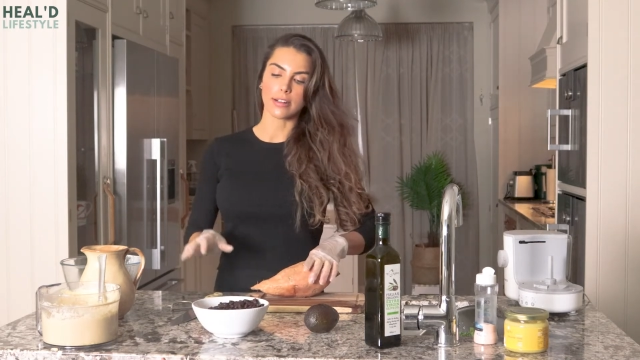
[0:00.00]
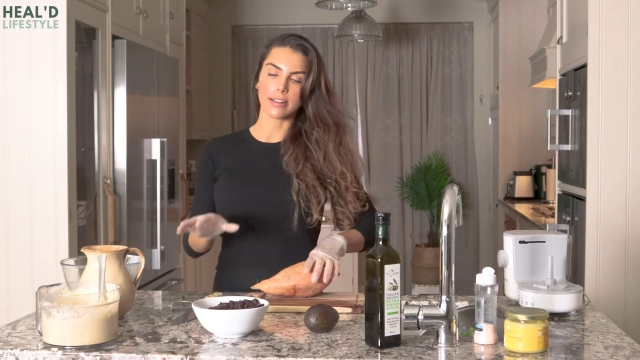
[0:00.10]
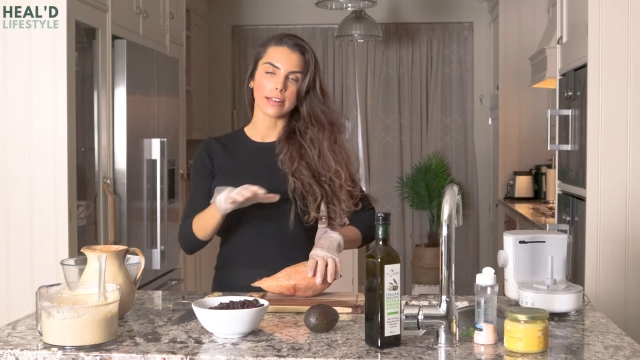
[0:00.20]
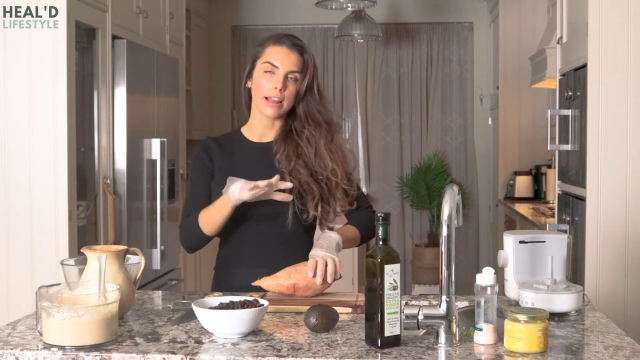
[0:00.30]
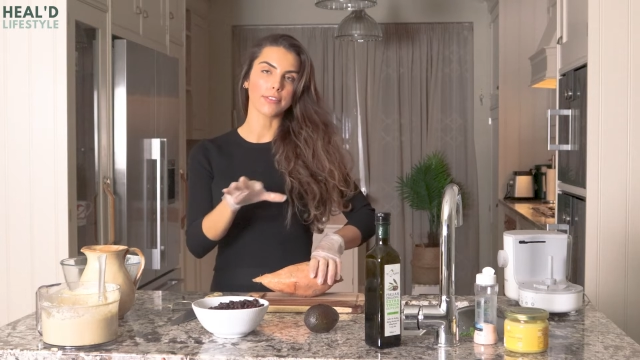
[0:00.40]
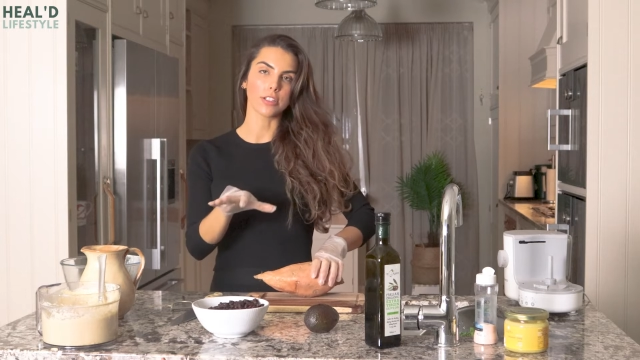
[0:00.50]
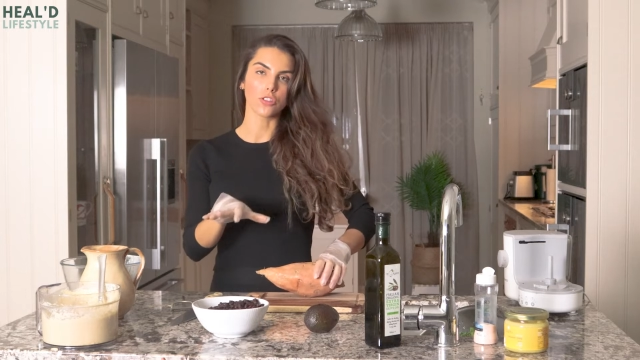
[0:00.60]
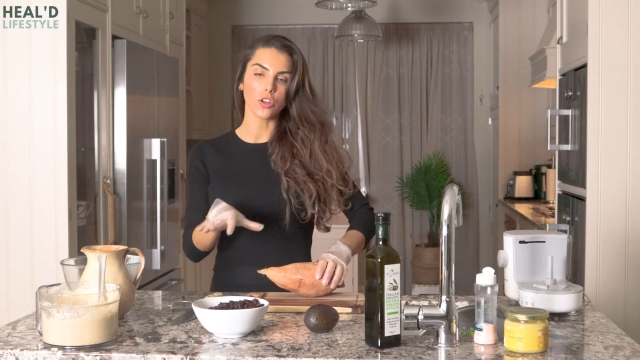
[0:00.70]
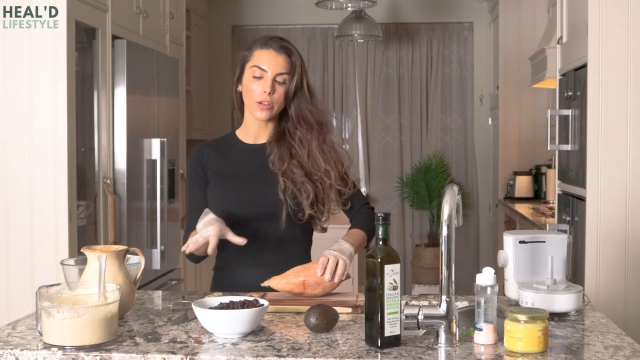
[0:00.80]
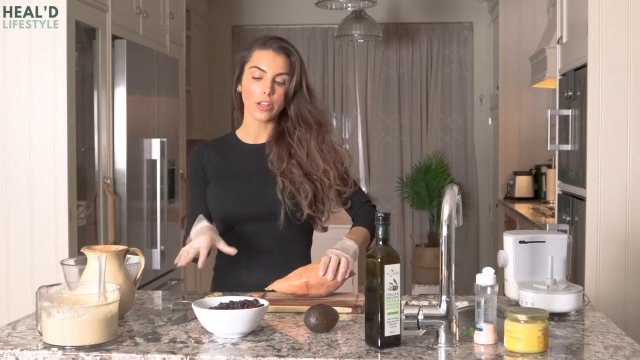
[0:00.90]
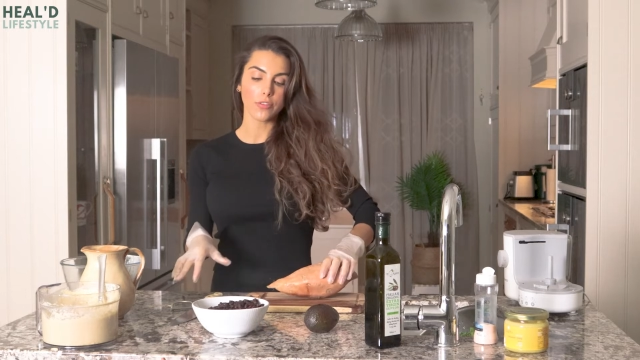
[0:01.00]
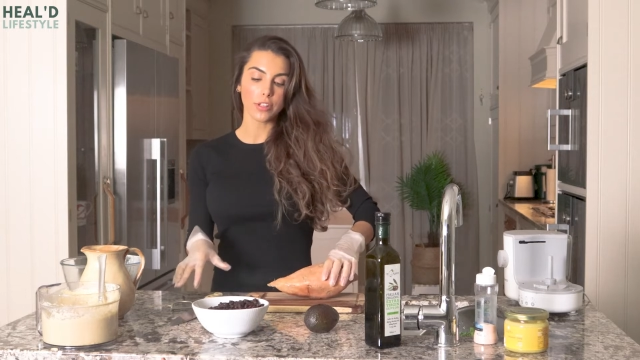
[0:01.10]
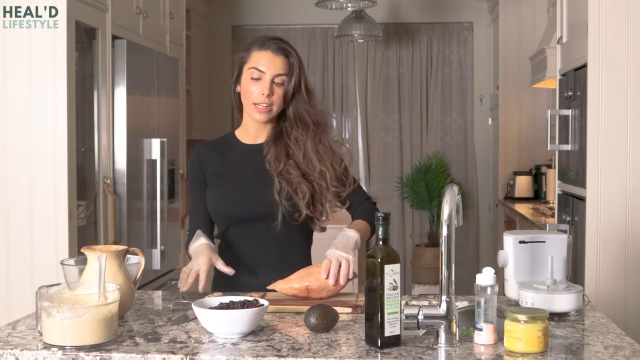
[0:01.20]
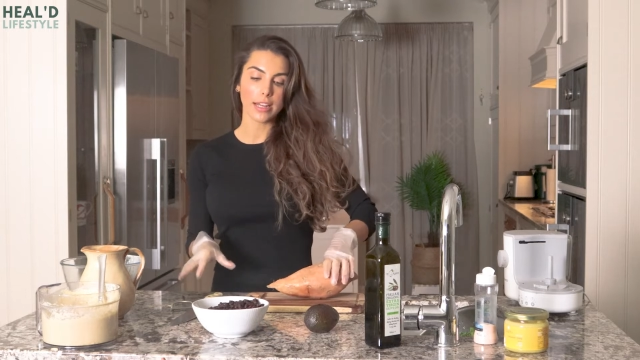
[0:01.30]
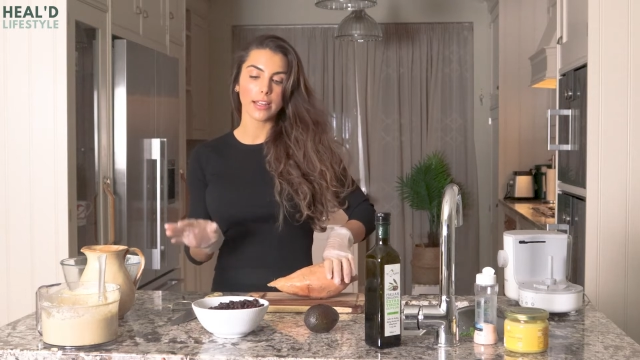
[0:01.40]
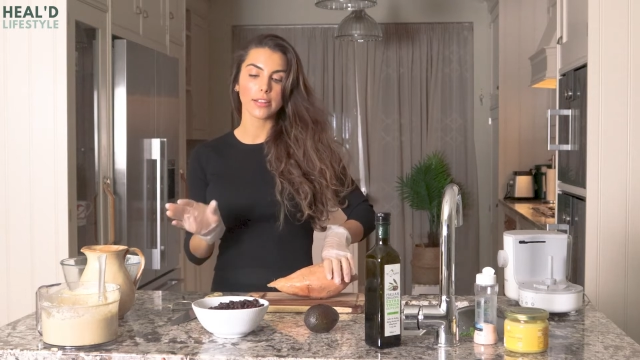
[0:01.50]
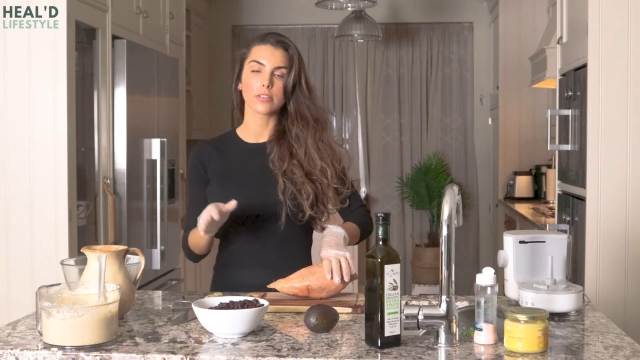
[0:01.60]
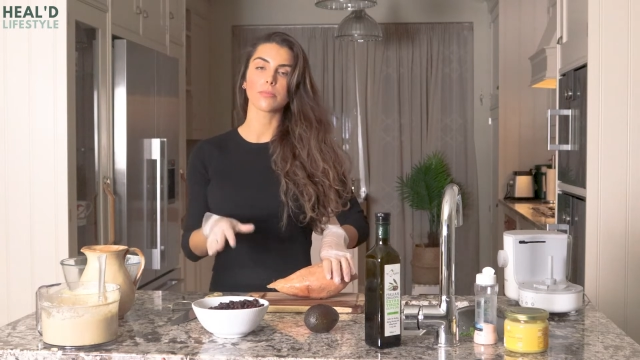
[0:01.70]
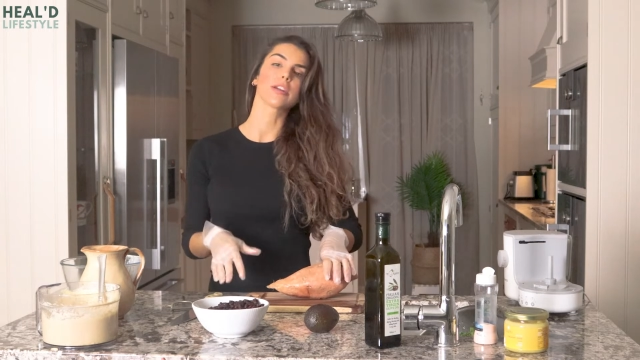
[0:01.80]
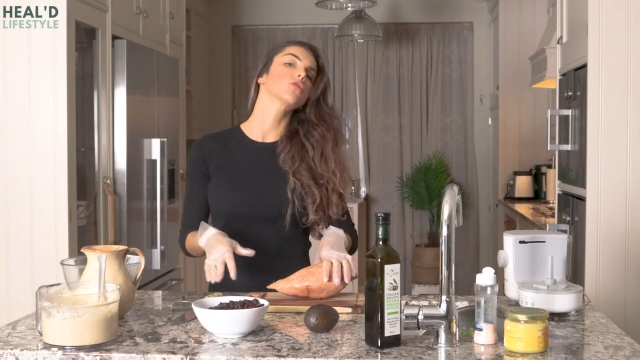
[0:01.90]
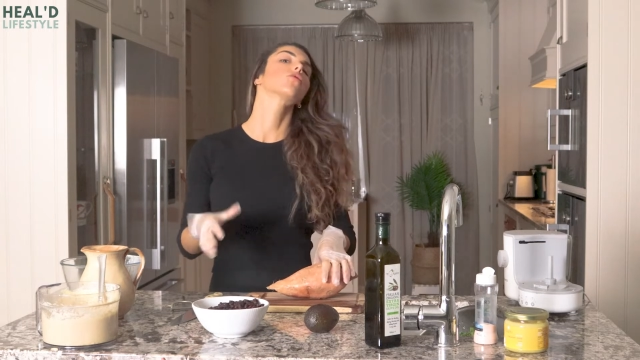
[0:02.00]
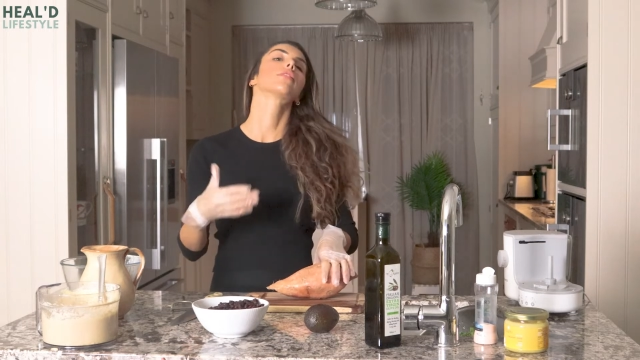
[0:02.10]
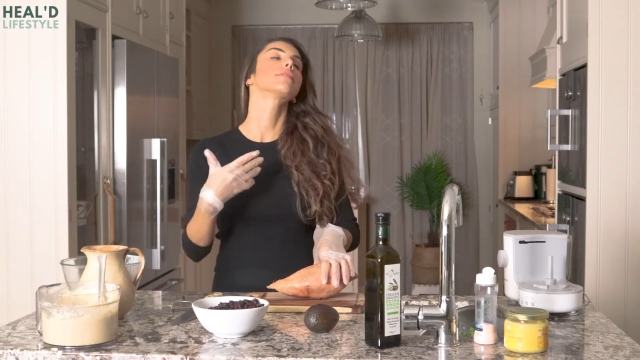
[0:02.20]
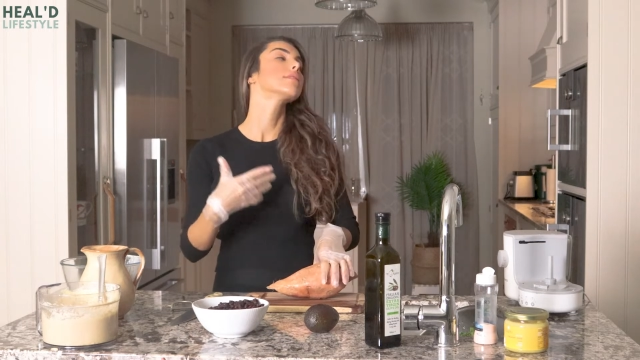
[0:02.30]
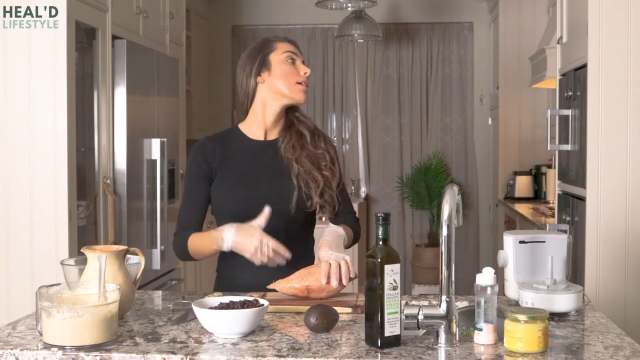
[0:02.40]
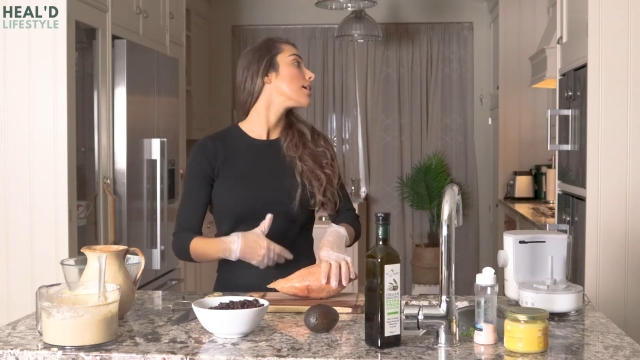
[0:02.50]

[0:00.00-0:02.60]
I left it soaking overnight to make sure it's